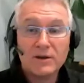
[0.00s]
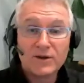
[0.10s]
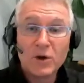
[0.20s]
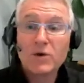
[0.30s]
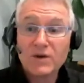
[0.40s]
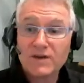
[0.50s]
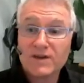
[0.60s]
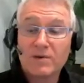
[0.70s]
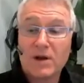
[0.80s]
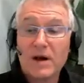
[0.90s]
Talk to the
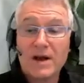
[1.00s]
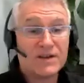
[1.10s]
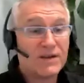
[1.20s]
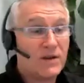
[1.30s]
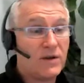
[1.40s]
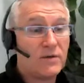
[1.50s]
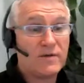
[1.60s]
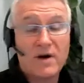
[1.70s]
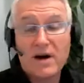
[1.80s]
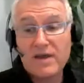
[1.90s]
suppliers. You'll
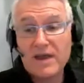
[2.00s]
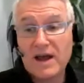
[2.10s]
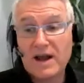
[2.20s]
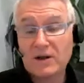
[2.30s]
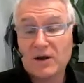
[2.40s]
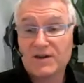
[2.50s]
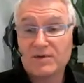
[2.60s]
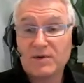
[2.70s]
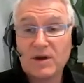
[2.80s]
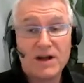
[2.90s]
find that a lot of
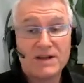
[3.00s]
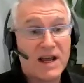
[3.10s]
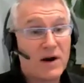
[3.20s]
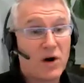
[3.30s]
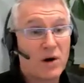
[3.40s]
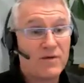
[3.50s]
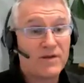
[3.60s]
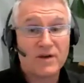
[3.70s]
suppliers now are